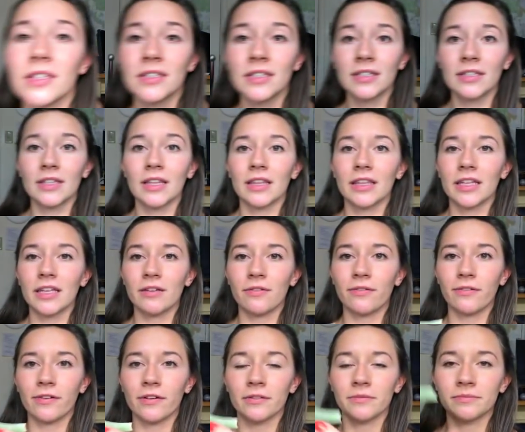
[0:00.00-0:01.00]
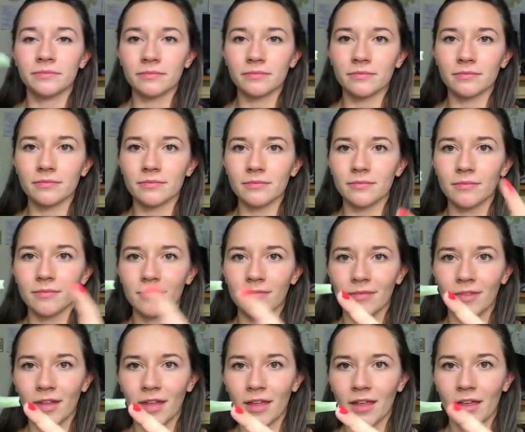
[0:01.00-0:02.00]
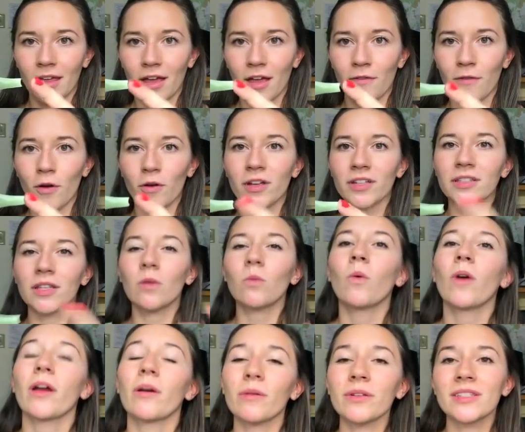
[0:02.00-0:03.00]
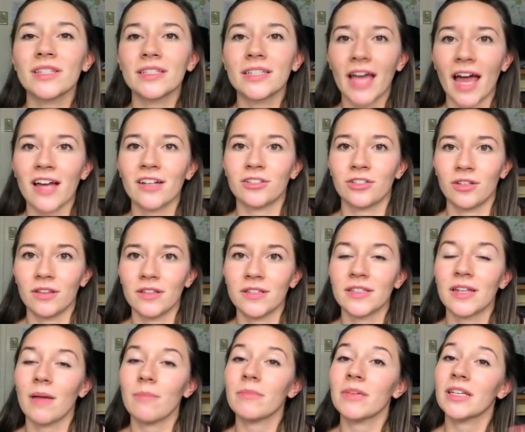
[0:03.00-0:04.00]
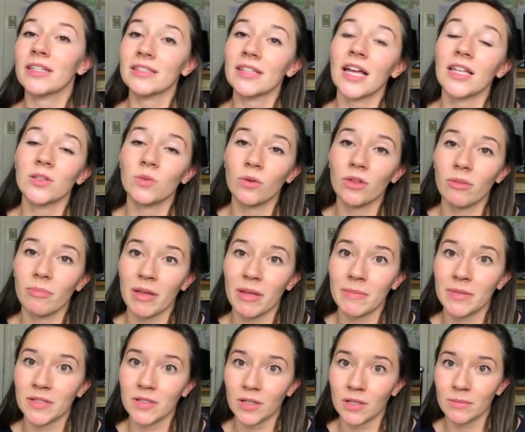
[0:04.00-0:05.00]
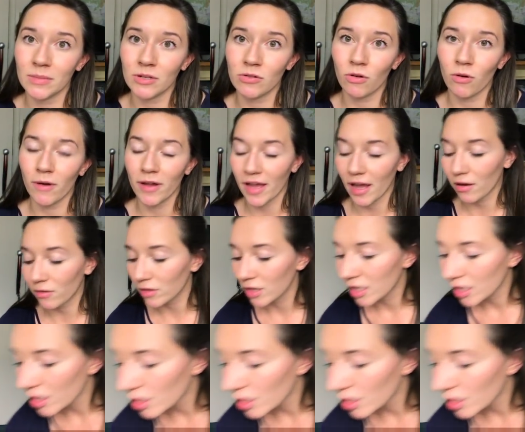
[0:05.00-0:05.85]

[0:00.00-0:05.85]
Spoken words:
this is the leaf, I focus on where it was attached to the stem, because that's where the baby's going to be growing out.